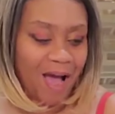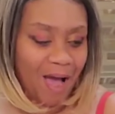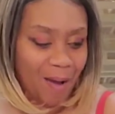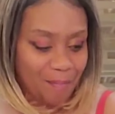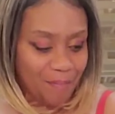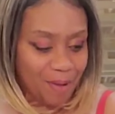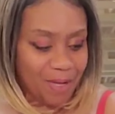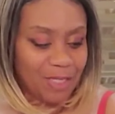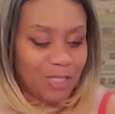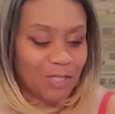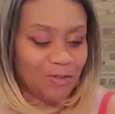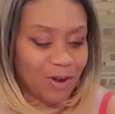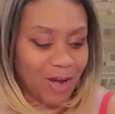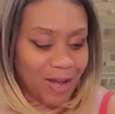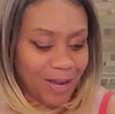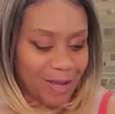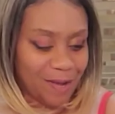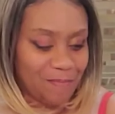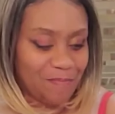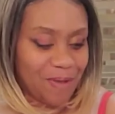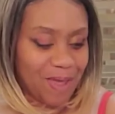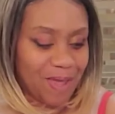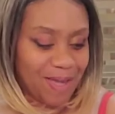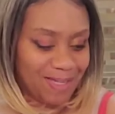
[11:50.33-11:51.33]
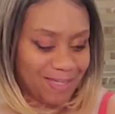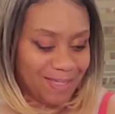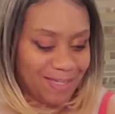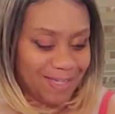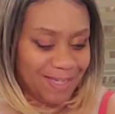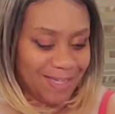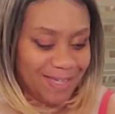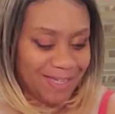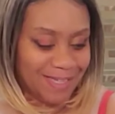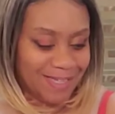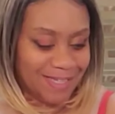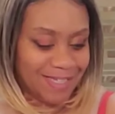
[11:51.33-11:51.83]
I bet you I can make
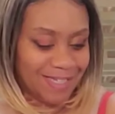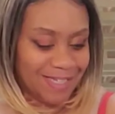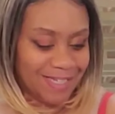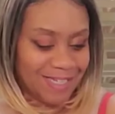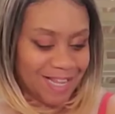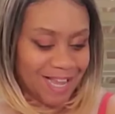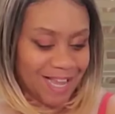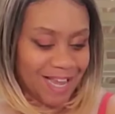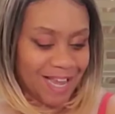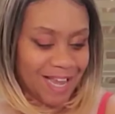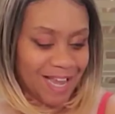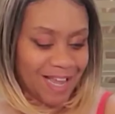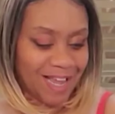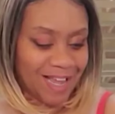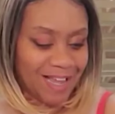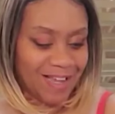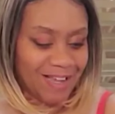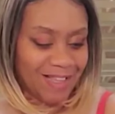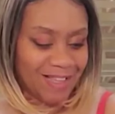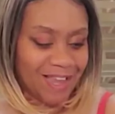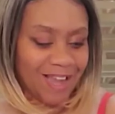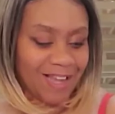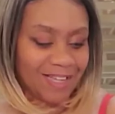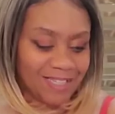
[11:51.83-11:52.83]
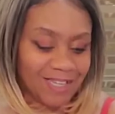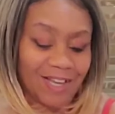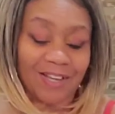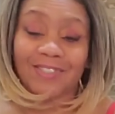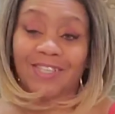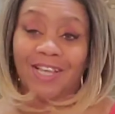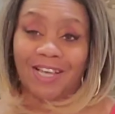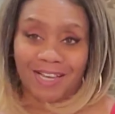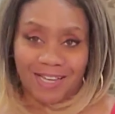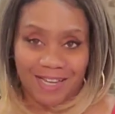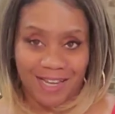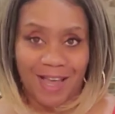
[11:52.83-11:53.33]
these. And she's like, you think so? I
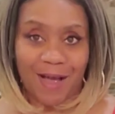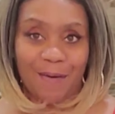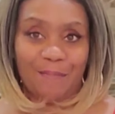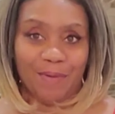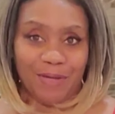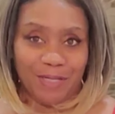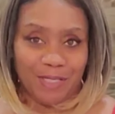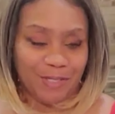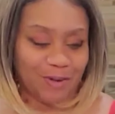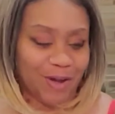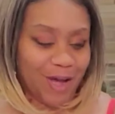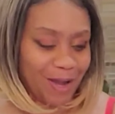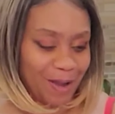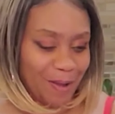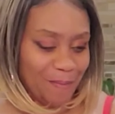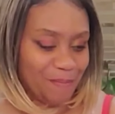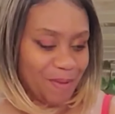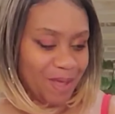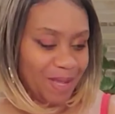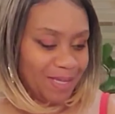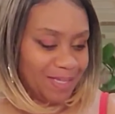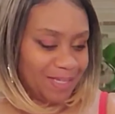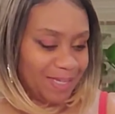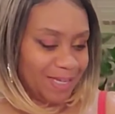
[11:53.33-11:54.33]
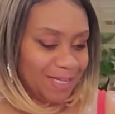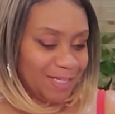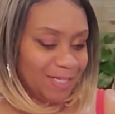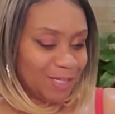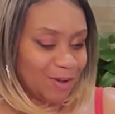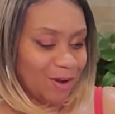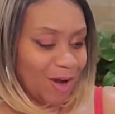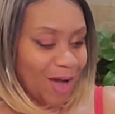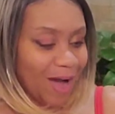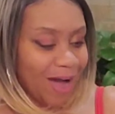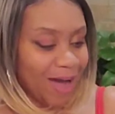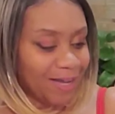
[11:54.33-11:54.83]
was like, yeah, I bet you I can make these.
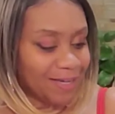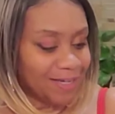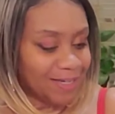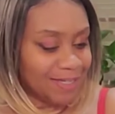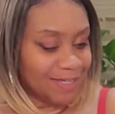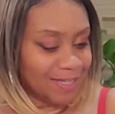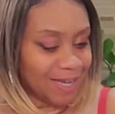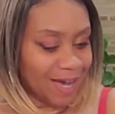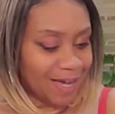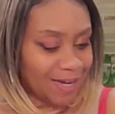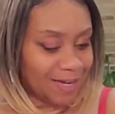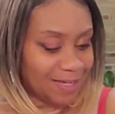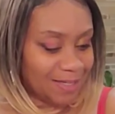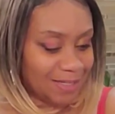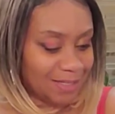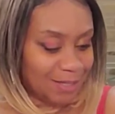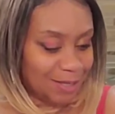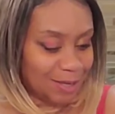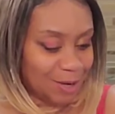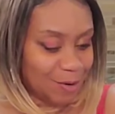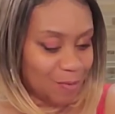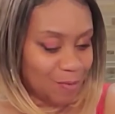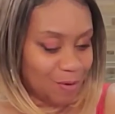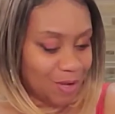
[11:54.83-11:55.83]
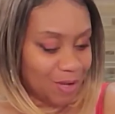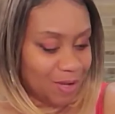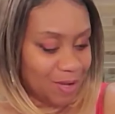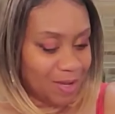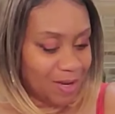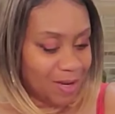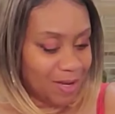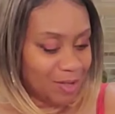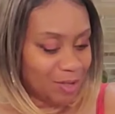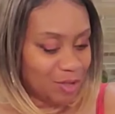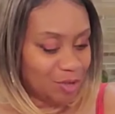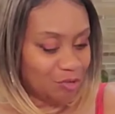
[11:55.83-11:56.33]
So I decided to go ahead
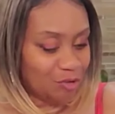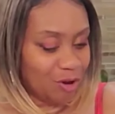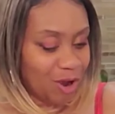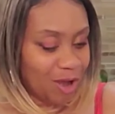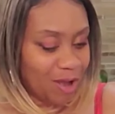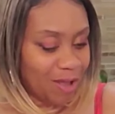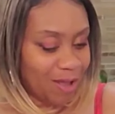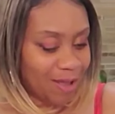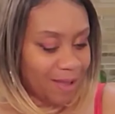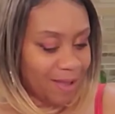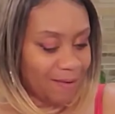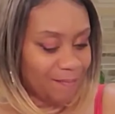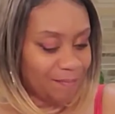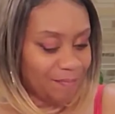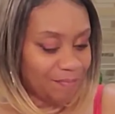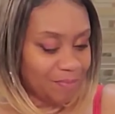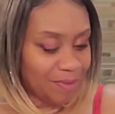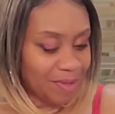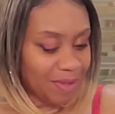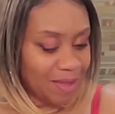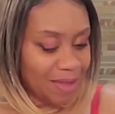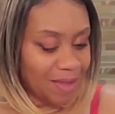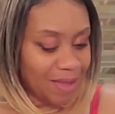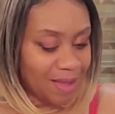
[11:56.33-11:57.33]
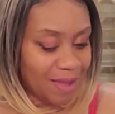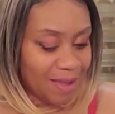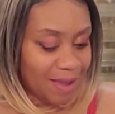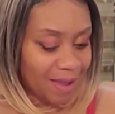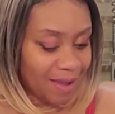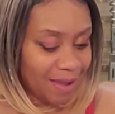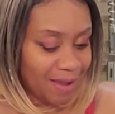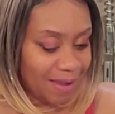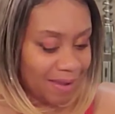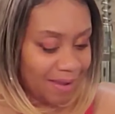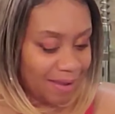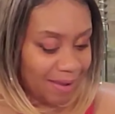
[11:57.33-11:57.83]
and try it.
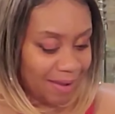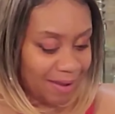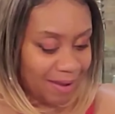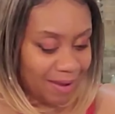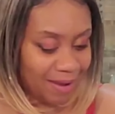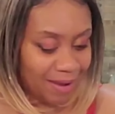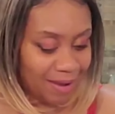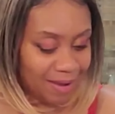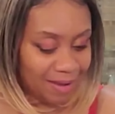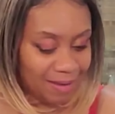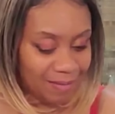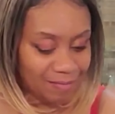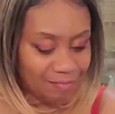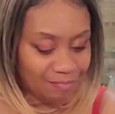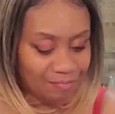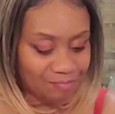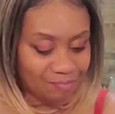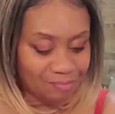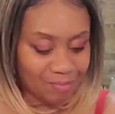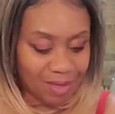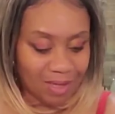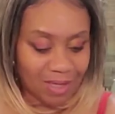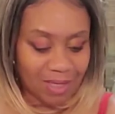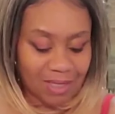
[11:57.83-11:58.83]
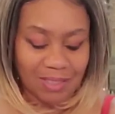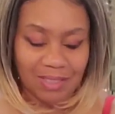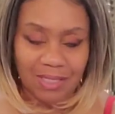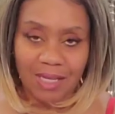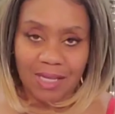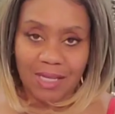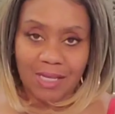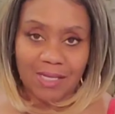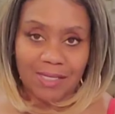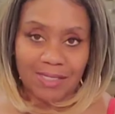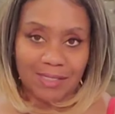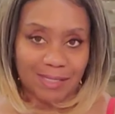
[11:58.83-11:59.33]
And it's
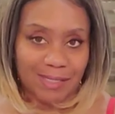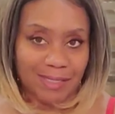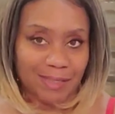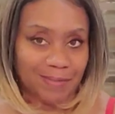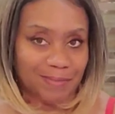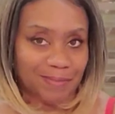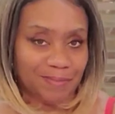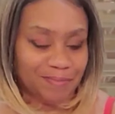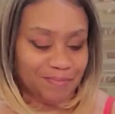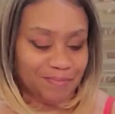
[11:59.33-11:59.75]
easy.